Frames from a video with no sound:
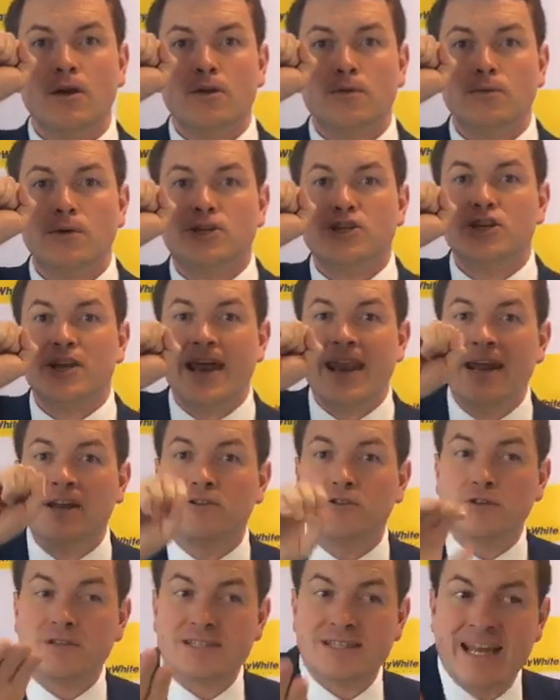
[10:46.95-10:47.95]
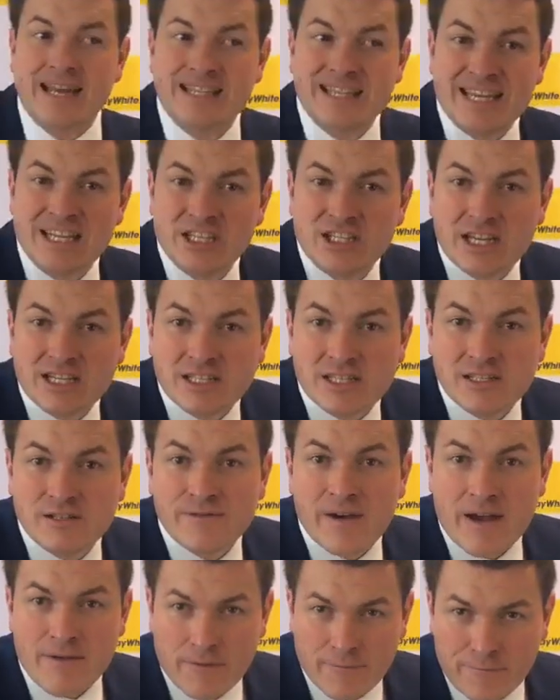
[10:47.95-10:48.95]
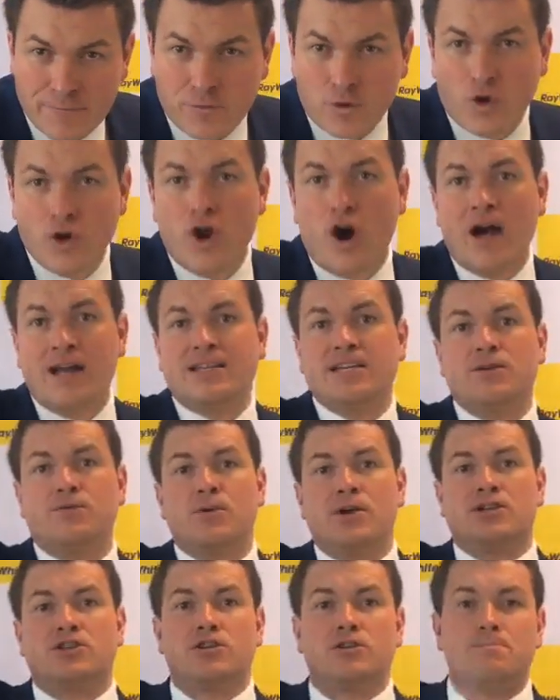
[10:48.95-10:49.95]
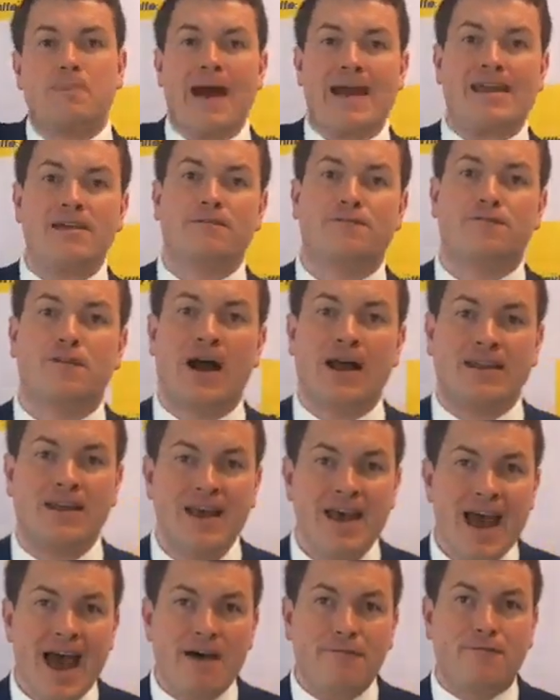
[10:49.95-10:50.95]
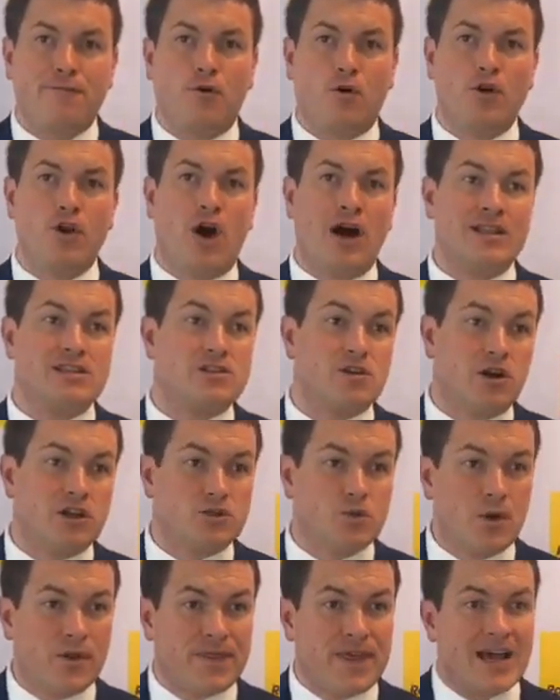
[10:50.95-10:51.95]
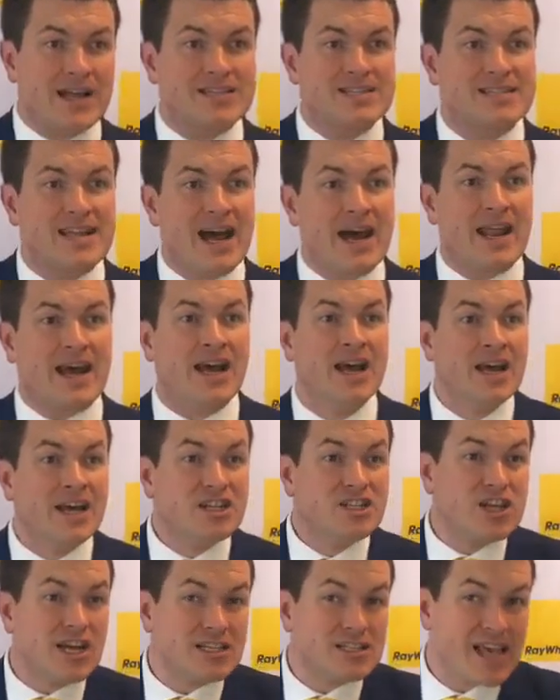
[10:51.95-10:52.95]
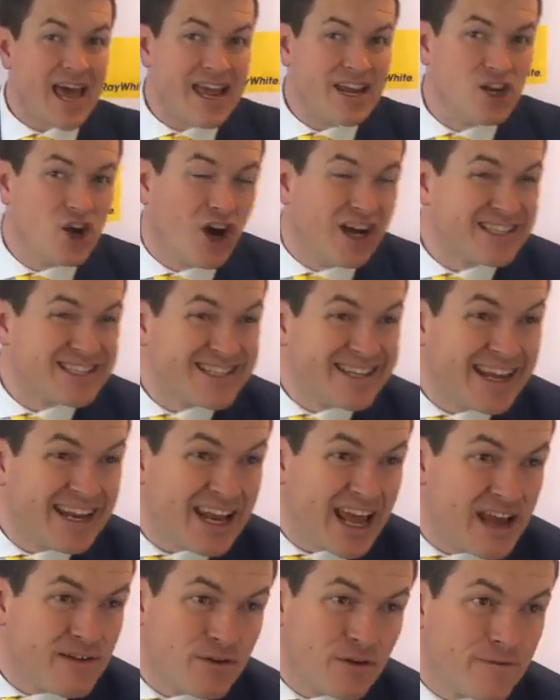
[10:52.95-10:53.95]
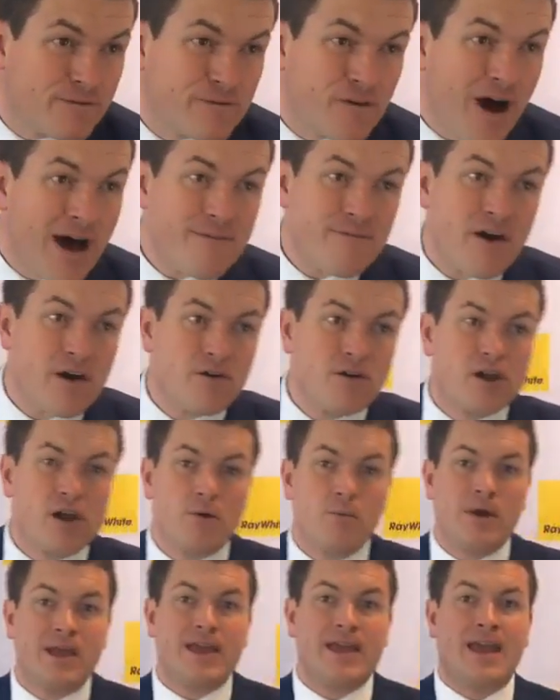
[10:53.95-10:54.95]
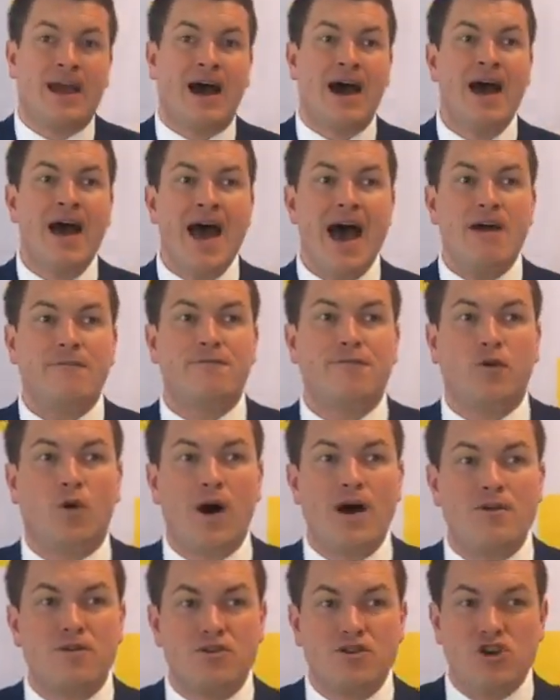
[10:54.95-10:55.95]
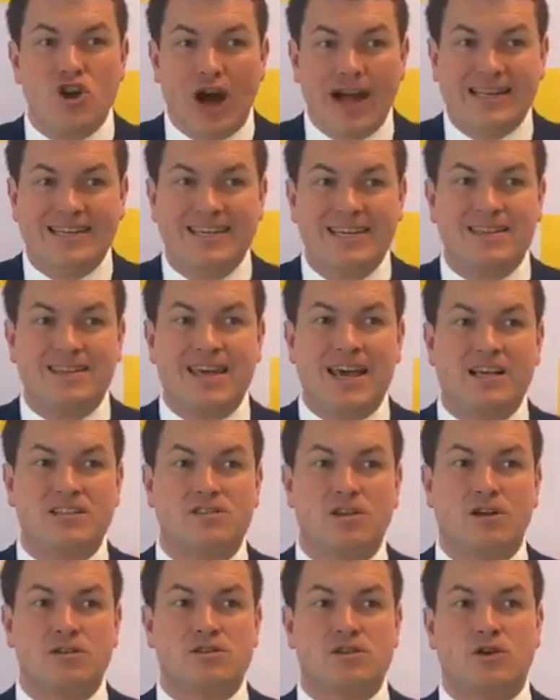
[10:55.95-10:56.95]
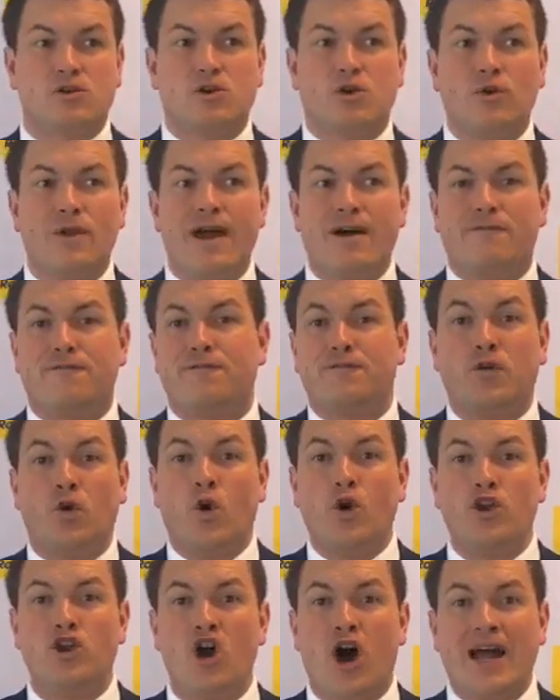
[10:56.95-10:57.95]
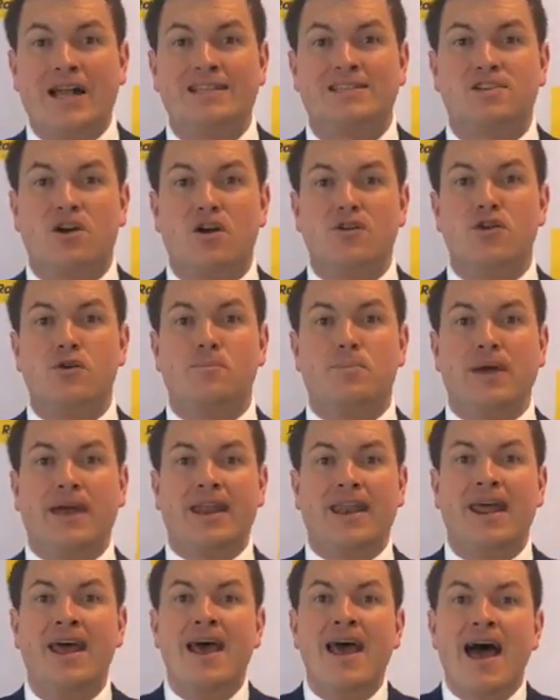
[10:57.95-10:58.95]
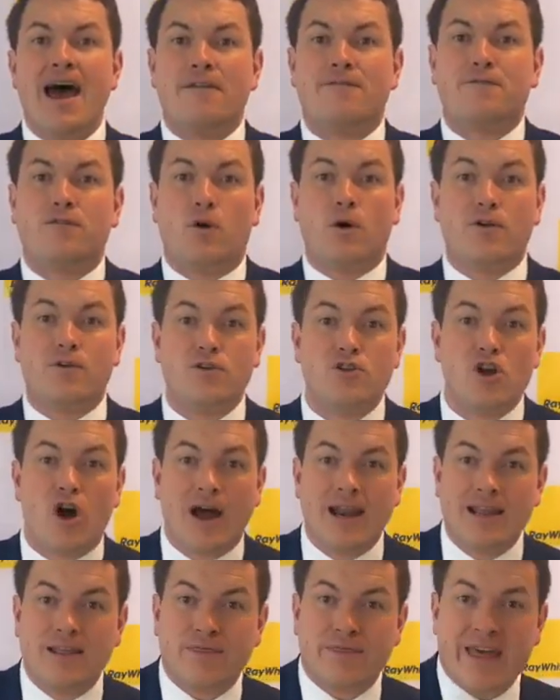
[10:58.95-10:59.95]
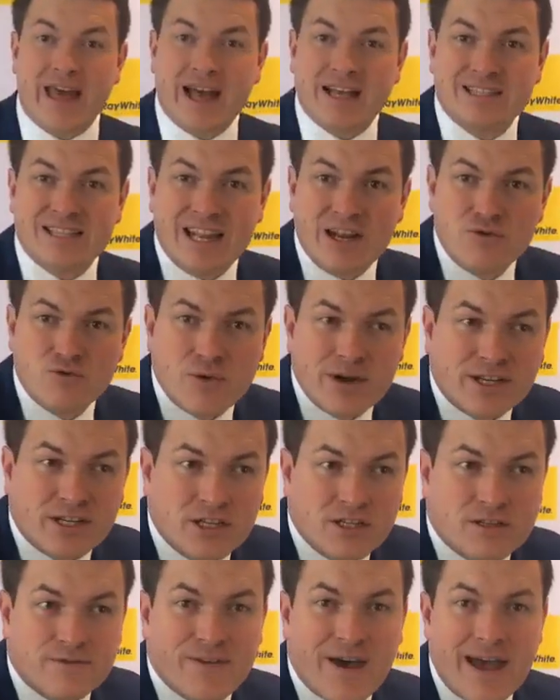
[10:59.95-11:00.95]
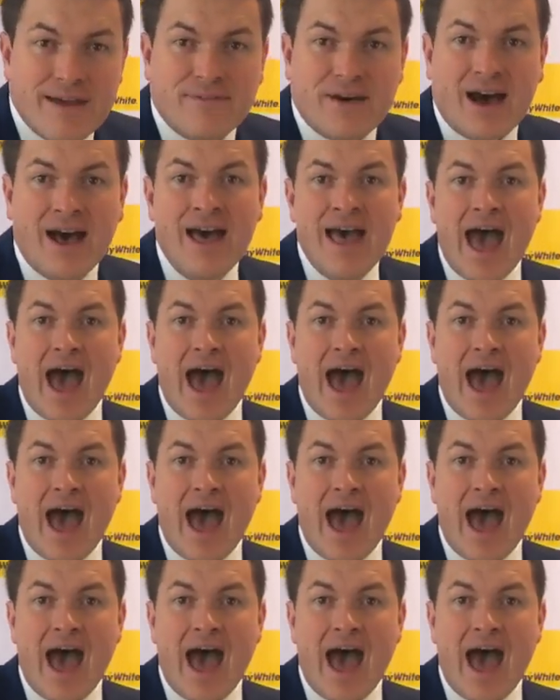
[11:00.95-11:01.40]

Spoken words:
Richard and Andrew, it stands in Jess's favour. 490, Richard back in front. At 490, it's with our starter. Jess, a nice, neat, even 500 can we hear? At $490,000 a call now. At 490 the bid. At 490,000 in Richard's favour.